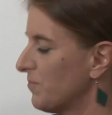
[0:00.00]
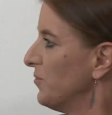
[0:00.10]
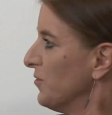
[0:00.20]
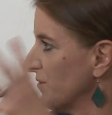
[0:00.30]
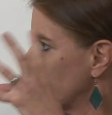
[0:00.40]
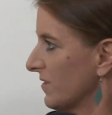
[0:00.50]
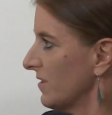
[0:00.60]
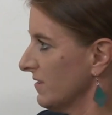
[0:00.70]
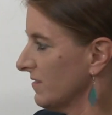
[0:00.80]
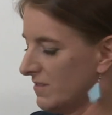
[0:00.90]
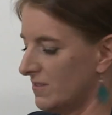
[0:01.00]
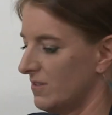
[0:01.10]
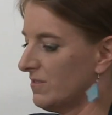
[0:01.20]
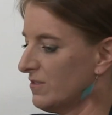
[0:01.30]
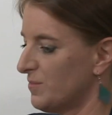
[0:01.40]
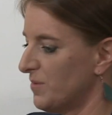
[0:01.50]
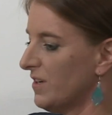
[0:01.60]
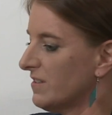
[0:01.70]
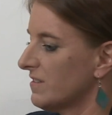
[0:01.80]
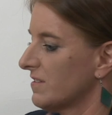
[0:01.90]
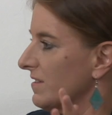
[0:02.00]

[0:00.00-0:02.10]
put on the spots